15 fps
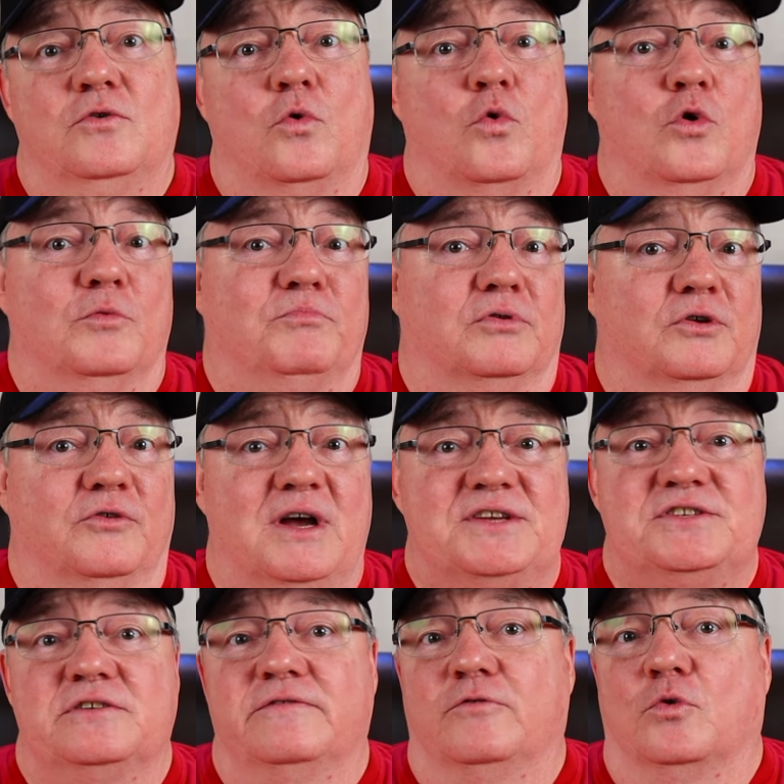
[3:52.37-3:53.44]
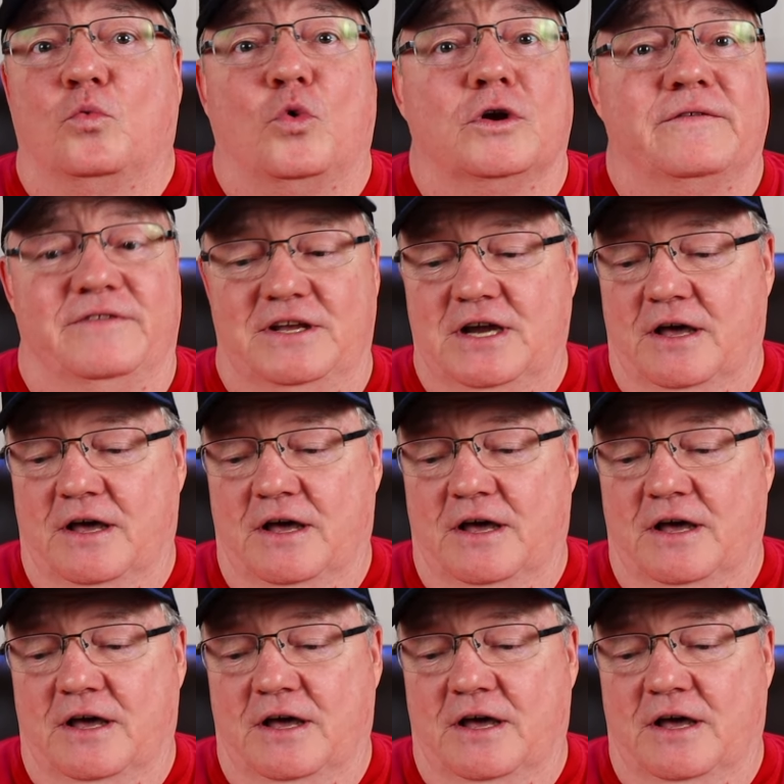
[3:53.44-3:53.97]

or Progressive or one of the